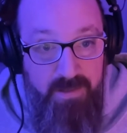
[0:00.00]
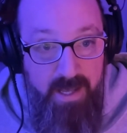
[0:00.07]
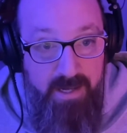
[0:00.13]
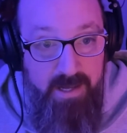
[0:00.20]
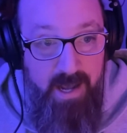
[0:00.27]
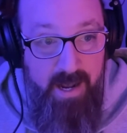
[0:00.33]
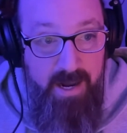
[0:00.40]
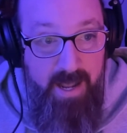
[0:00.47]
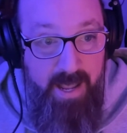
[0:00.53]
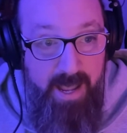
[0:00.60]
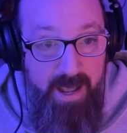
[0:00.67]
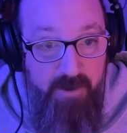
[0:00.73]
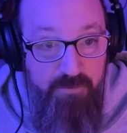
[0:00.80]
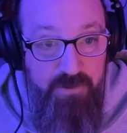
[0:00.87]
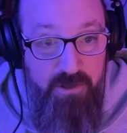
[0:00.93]
they kind of
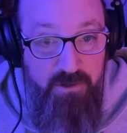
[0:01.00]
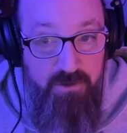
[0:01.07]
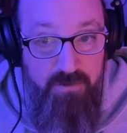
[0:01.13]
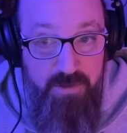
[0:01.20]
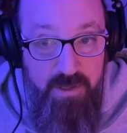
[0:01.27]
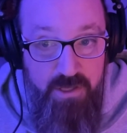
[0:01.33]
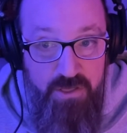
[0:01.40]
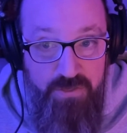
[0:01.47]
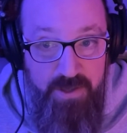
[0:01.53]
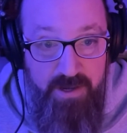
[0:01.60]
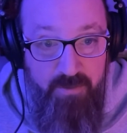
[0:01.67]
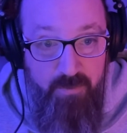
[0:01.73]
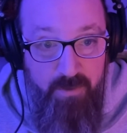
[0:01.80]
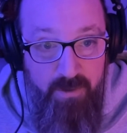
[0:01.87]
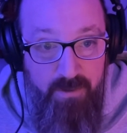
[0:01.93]
have to do this
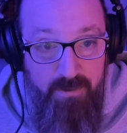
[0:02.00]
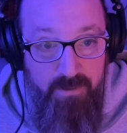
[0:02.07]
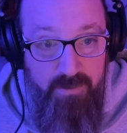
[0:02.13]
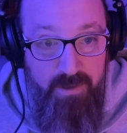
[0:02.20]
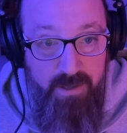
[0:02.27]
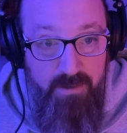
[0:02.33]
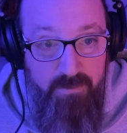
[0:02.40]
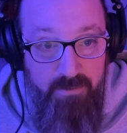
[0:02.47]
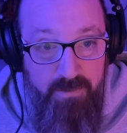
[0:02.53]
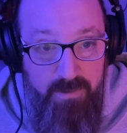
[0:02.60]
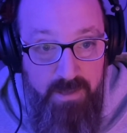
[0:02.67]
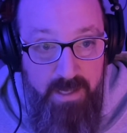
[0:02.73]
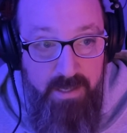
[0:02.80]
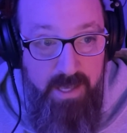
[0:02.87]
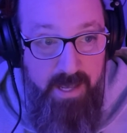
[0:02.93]
thing where, you know,
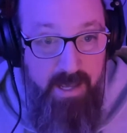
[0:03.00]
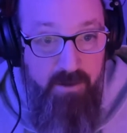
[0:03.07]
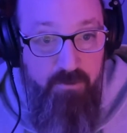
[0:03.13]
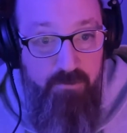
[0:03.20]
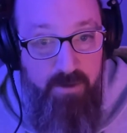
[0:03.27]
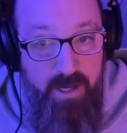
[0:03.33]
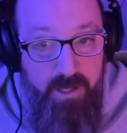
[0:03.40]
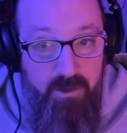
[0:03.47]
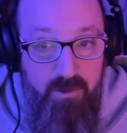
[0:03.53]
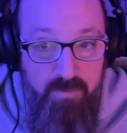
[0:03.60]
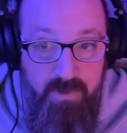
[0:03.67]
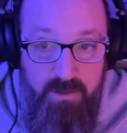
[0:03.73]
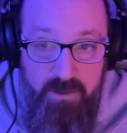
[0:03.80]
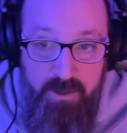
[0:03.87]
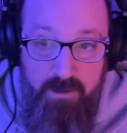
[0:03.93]
they can't create new
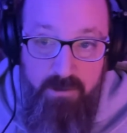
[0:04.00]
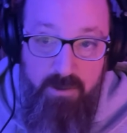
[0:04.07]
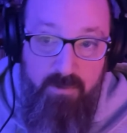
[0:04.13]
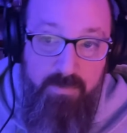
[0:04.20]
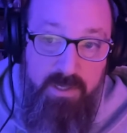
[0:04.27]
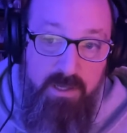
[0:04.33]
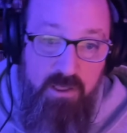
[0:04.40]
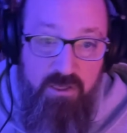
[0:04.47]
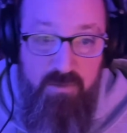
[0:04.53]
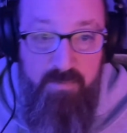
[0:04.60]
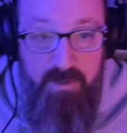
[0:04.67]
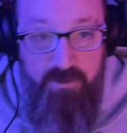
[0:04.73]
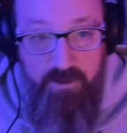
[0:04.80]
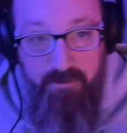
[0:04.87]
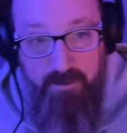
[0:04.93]
material because the
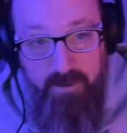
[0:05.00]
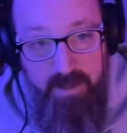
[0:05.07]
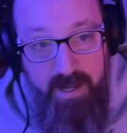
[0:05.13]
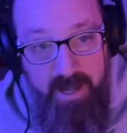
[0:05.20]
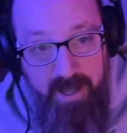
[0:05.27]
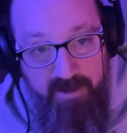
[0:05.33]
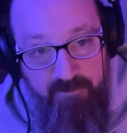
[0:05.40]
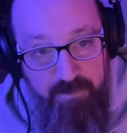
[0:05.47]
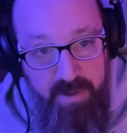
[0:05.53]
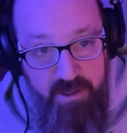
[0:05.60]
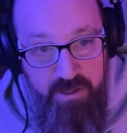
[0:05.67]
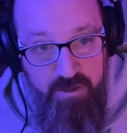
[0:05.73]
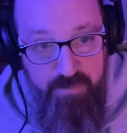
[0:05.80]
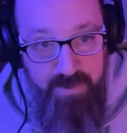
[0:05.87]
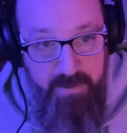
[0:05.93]
material they have
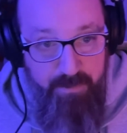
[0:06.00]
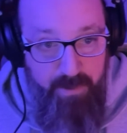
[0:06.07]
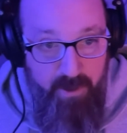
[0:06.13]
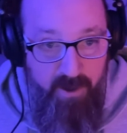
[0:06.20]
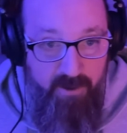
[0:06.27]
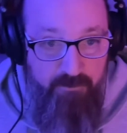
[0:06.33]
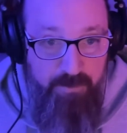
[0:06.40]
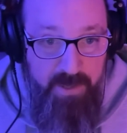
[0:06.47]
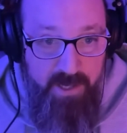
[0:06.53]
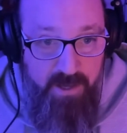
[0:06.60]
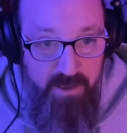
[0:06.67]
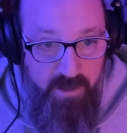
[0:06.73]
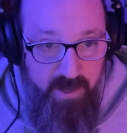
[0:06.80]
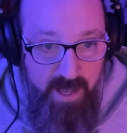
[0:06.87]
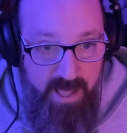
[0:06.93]
pisses people off
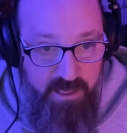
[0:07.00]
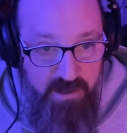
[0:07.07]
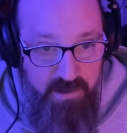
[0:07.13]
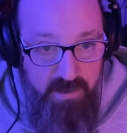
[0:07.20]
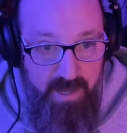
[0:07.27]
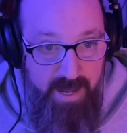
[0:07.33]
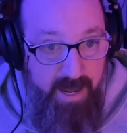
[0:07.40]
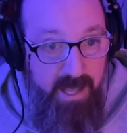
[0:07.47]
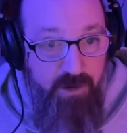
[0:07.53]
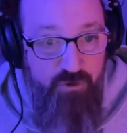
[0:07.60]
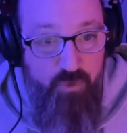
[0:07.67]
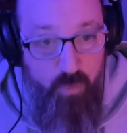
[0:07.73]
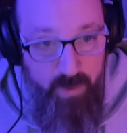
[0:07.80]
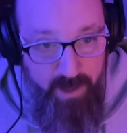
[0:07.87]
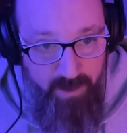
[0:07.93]
because it hasn't
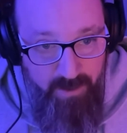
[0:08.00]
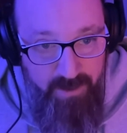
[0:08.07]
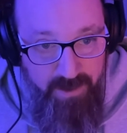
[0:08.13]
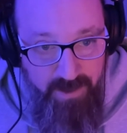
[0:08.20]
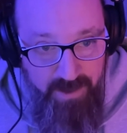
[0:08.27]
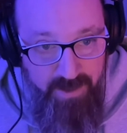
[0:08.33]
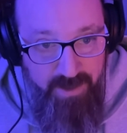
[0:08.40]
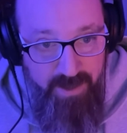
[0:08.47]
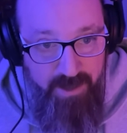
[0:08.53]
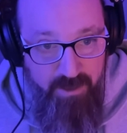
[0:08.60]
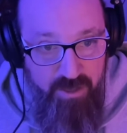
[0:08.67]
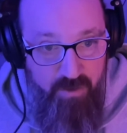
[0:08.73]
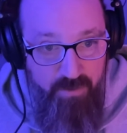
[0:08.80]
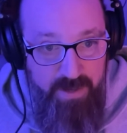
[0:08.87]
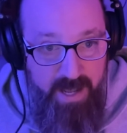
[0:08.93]
aged well. And
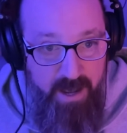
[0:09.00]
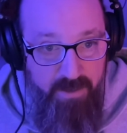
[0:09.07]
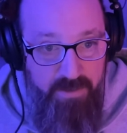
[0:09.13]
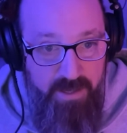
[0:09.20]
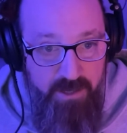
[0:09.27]
so now